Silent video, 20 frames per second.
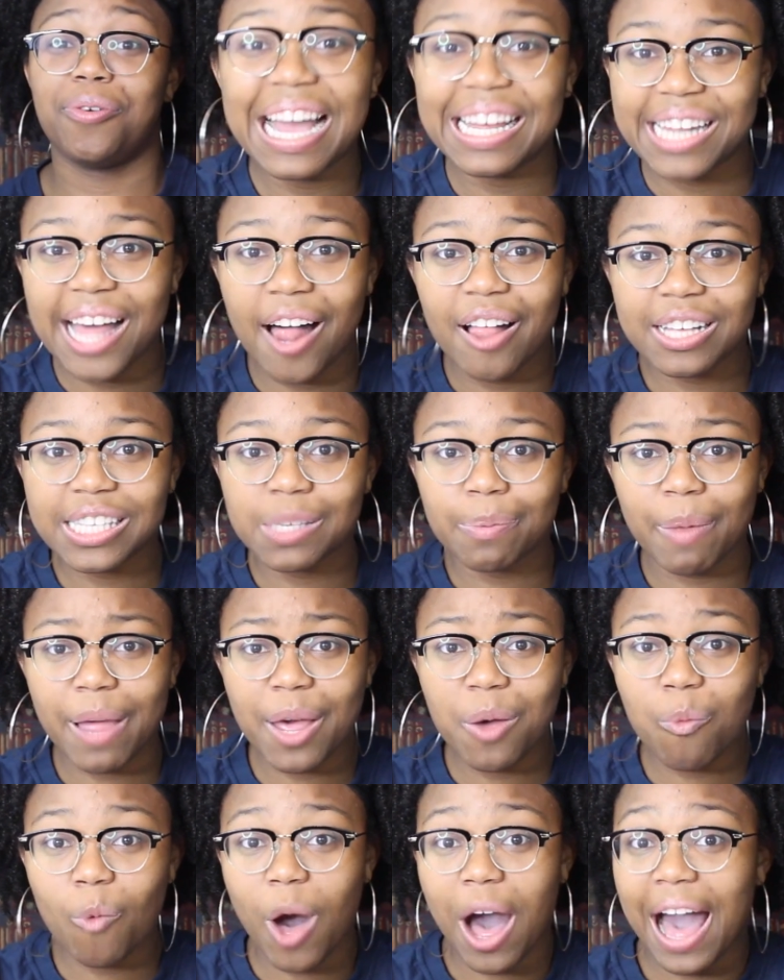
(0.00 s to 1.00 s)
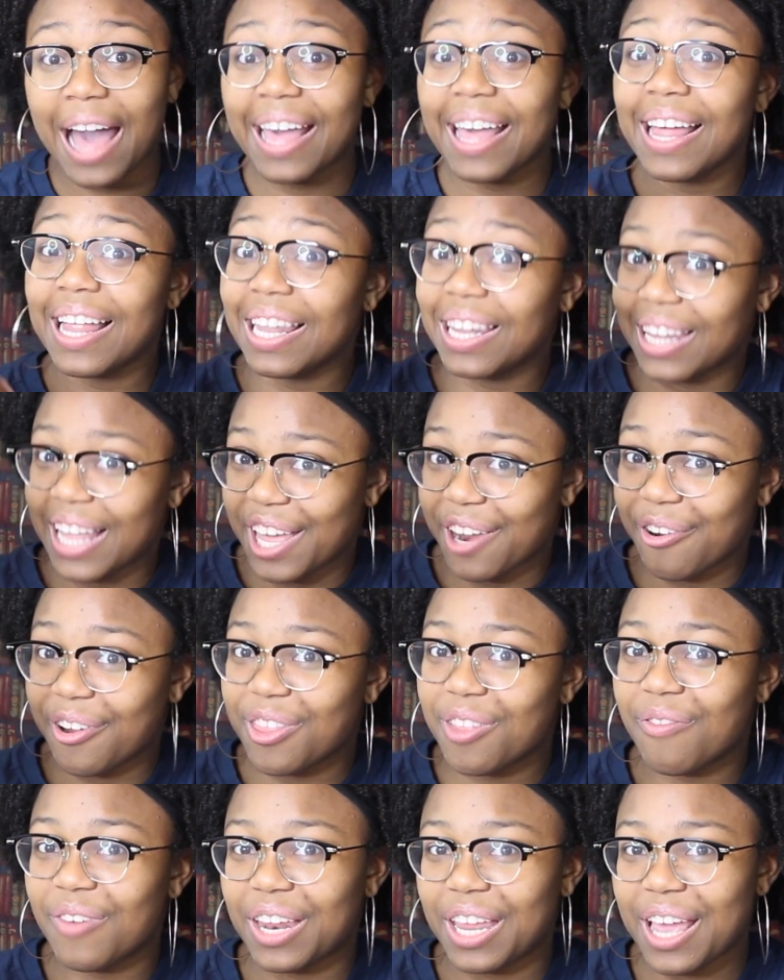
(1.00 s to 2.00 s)
And I'll explain why later
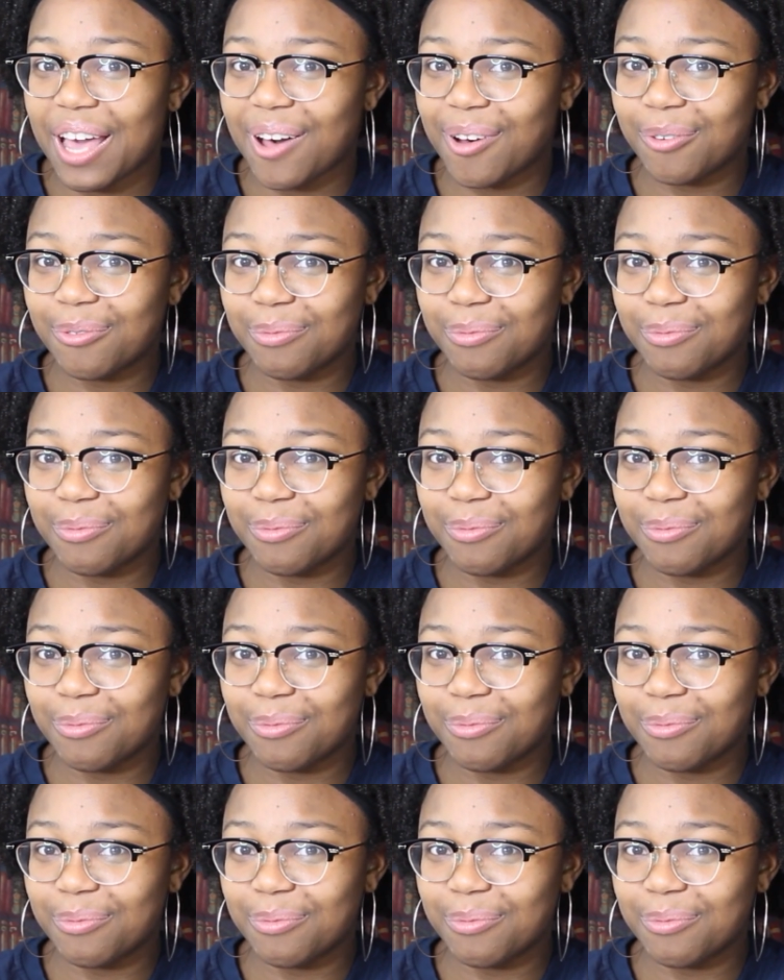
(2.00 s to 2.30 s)
in the video.